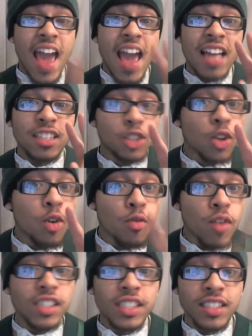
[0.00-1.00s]
and 2
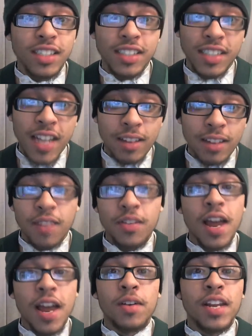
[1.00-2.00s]
rushing touchdowns. Every
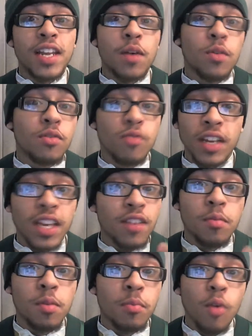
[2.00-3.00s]
now and then they would give
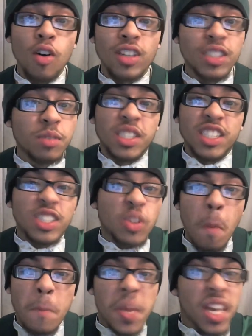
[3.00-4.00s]
him the ball because he was just
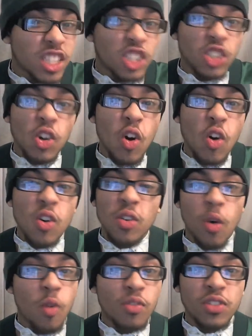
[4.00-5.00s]
so big and strong,
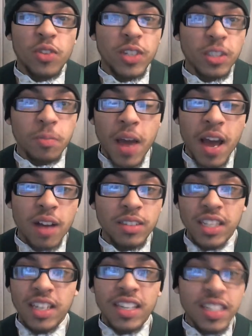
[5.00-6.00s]
over 300 pounds.
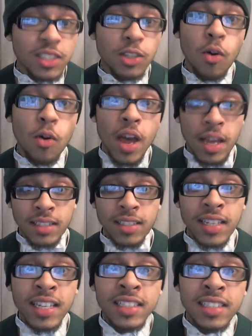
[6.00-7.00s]
So
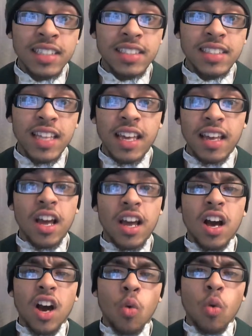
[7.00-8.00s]
he did his thing.
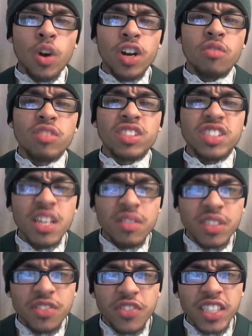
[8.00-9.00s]
One of the
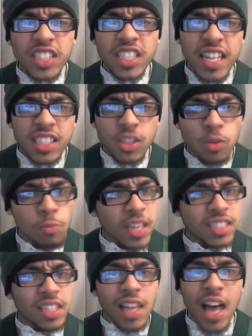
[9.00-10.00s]
receivers for the Jets who
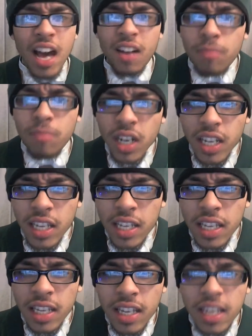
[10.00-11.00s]
makes a lot of money,
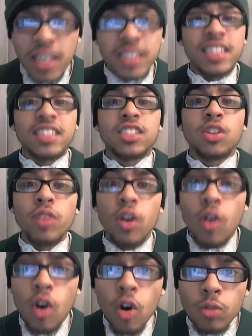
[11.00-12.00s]

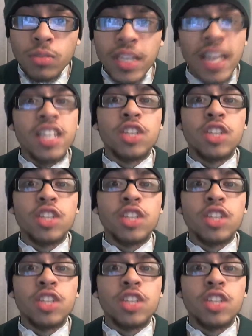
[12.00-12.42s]
Santonio Holmes, and he